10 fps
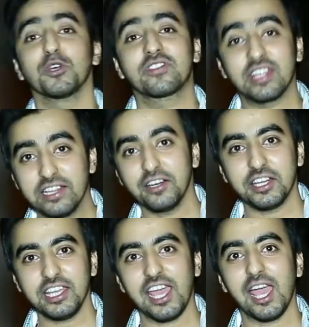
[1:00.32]
So it's
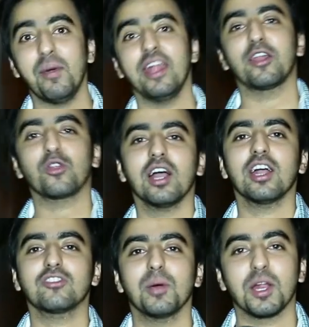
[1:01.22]
3:30 a.m. and Anurag
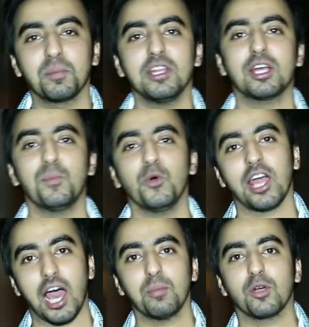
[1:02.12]
Kashyap, Ranbir Kapoor,
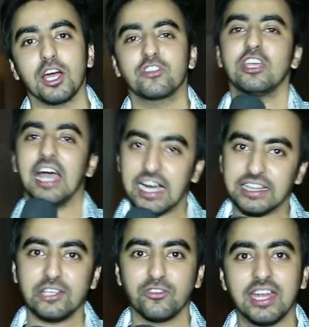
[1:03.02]
Ayan Mukherjee,
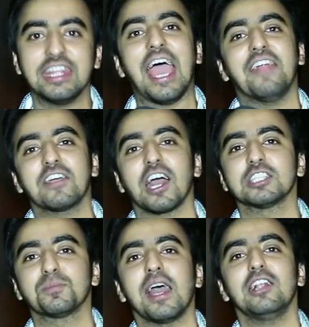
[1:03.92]
Aarti Shetty, and
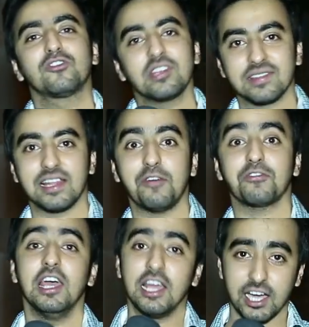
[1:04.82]
Vikas Bahl just
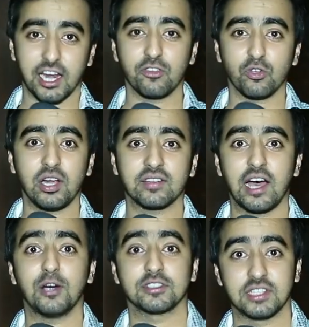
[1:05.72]
left Karan Johar's
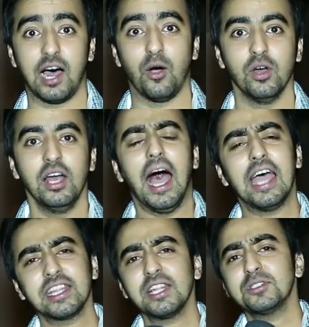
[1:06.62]
house now.
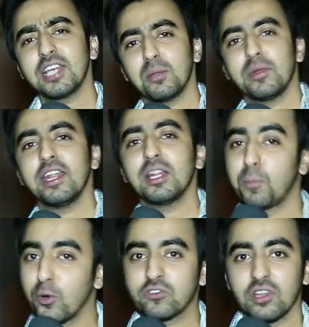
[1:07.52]
I think they were celebrating the
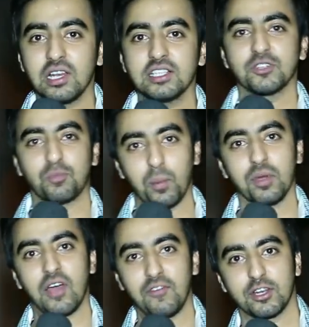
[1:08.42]
poster release of
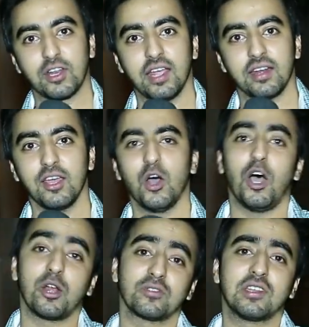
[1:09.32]
Bombay Velvet tonight, or
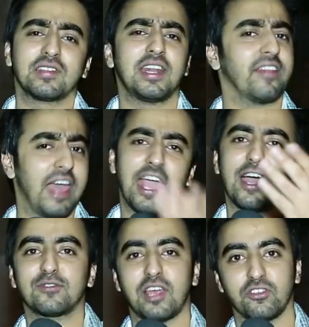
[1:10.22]
oh, it was just another
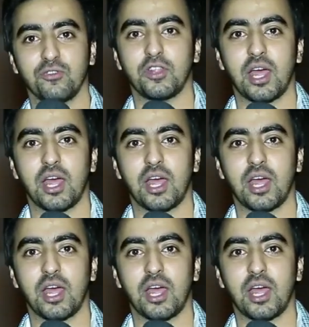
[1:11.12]
hangout session for